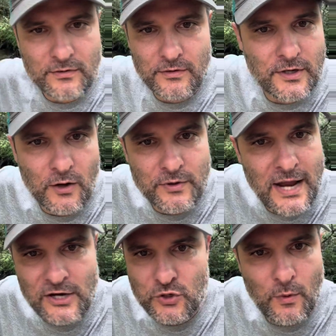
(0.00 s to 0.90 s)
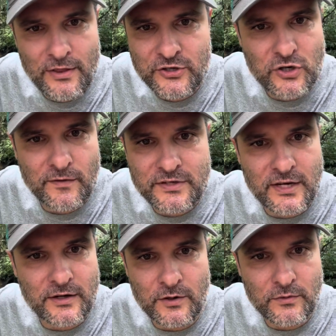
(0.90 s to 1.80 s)
National Weather Service
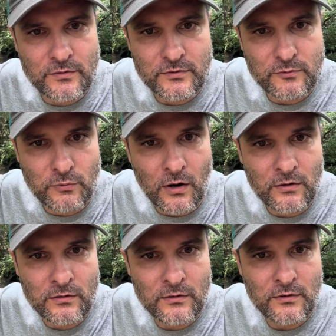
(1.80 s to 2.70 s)
didn't do wrong.